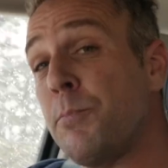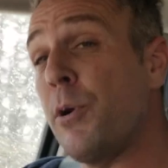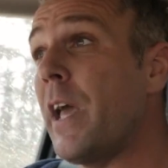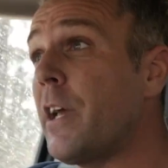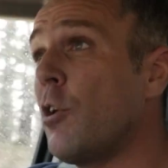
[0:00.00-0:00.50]

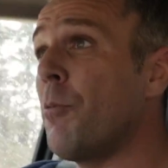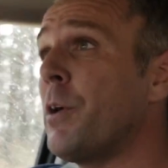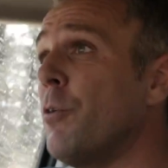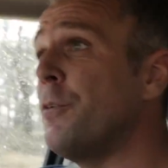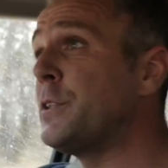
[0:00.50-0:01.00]
pretty
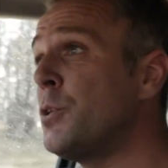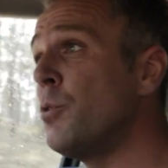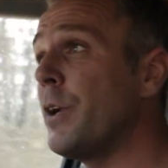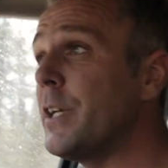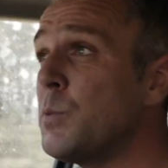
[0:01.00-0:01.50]
economical for
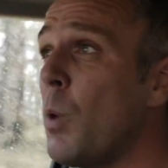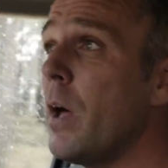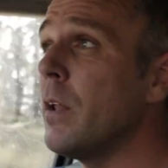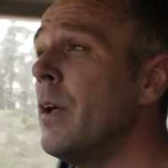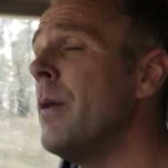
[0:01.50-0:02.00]
touring as
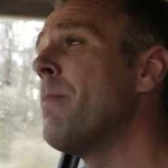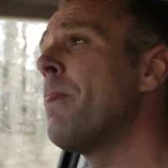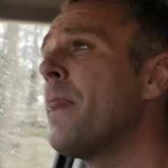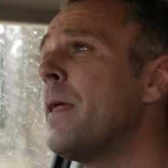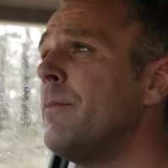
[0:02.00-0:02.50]
well.
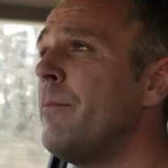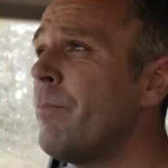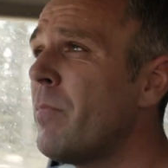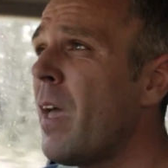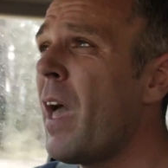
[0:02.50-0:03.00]

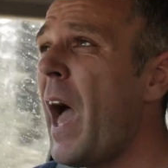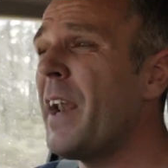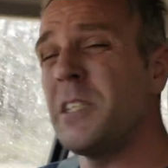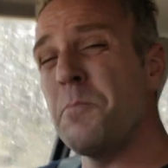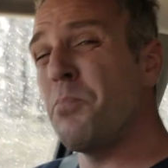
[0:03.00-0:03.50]

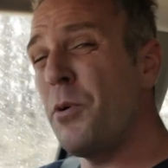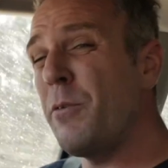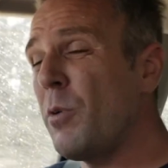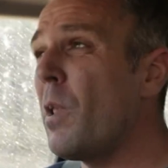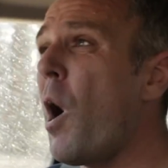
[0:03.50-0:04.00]
And it's a pretty
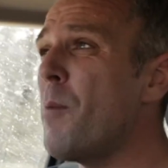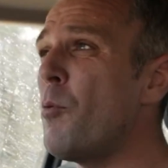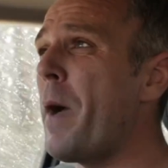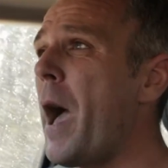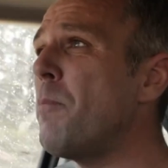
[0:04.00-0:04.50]

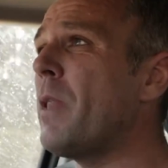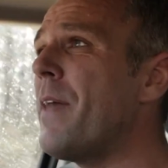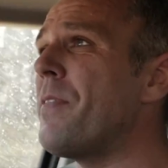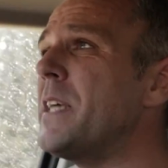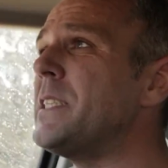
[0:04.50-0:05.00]
reliable power
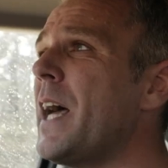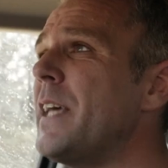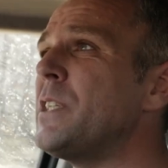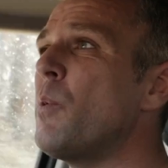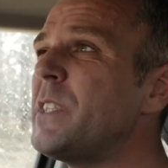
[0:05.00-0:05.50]
plant these
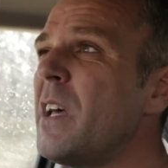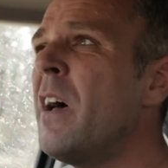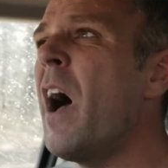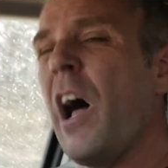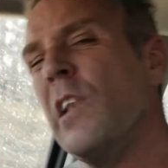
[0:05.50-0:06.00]
days, so it's
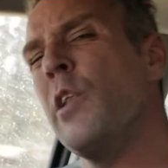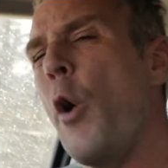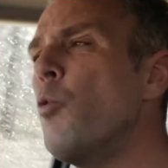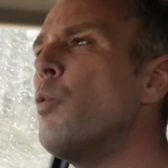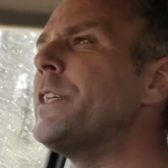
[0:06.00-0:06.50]
a
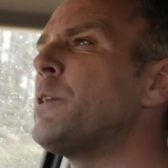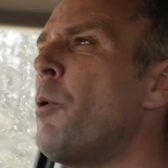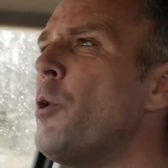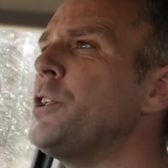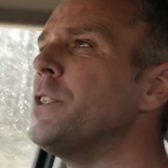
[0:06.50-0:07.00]
low risk
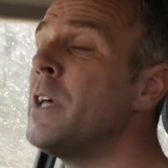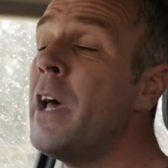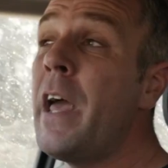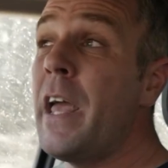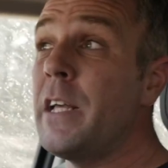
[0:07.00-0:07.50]
purchase,
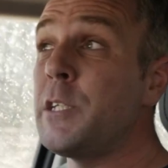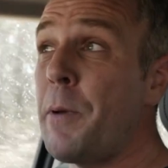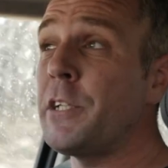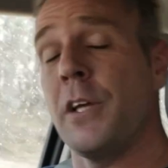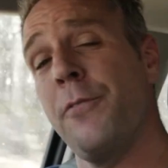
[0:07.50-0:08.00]

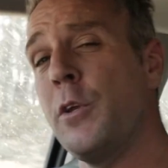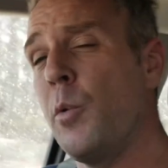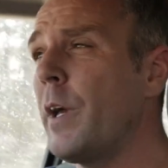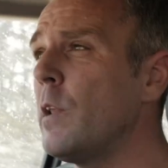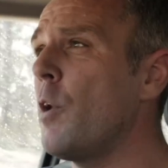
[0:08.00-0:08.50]
especially if you're
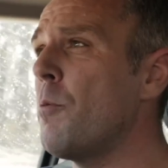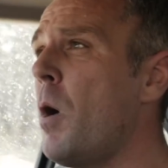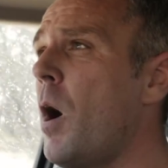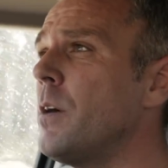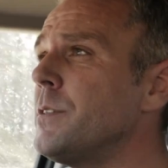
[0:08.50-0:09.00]
doing a lot of
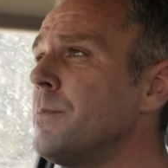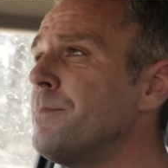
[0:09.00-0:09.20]
miles.